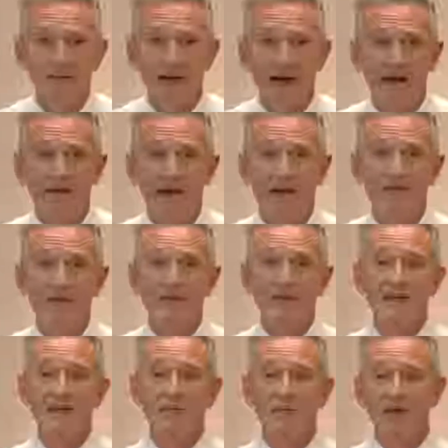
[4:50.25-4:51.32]
I don't have
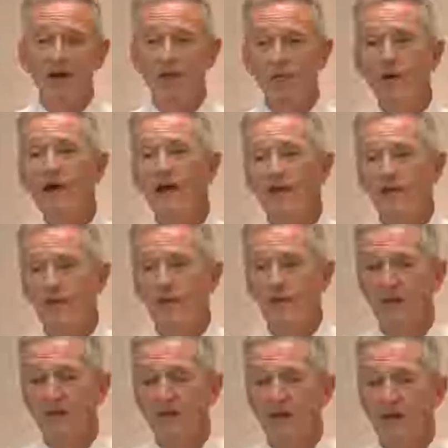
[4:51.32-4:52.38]
anything to pray with.
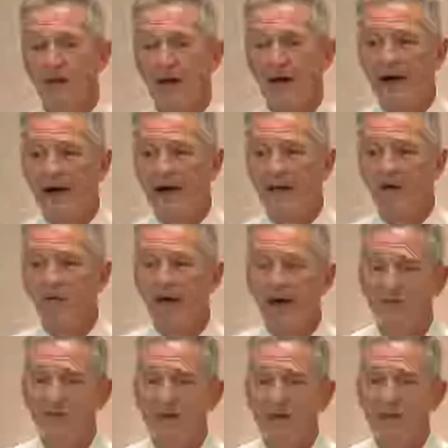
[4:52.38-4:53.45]
I don't
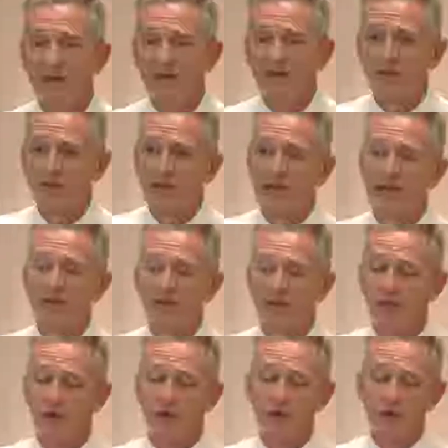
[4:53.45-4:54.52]
have anything to take to
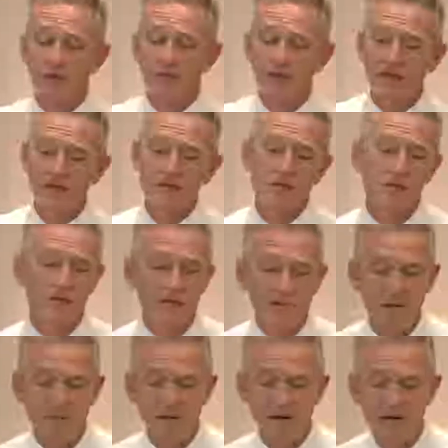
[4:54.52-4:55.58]
the Lord, because you'll
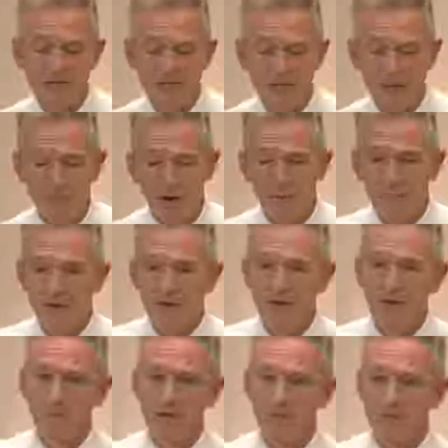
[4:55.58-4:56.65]
remember He said, put me in
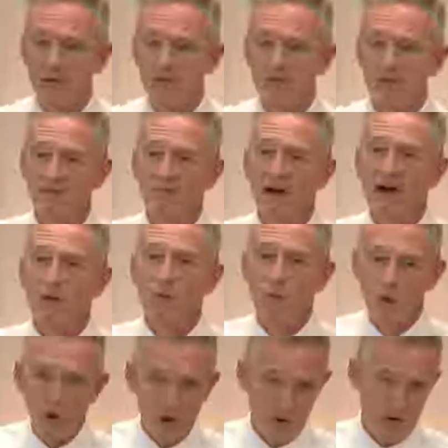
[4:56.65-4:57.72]
remembrance of my
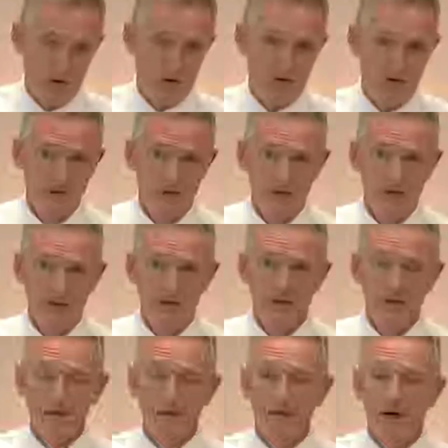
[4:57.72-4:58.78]
Word.
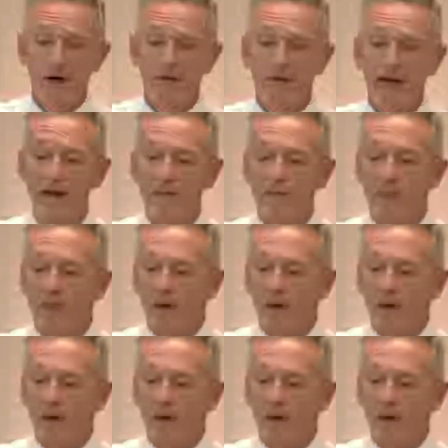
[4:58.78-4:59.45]
All right?